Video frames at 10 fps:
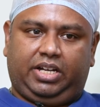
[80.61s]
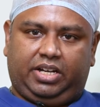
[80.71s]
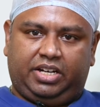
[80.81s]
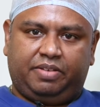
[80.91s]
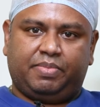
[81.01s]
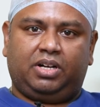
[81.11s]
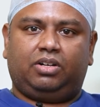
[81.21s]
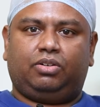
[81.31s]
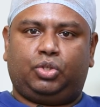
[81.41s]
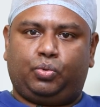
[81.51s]

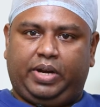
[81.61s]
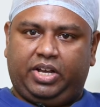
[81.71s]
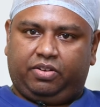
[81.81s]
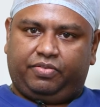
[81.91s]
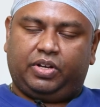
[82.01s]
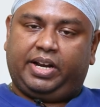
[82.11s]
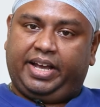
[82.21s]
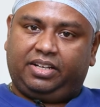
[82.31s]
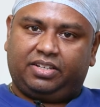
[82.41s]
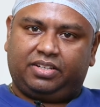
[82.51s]
edema or swelling of your
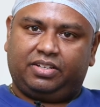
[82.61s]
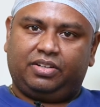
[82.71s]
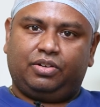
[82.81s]
legs,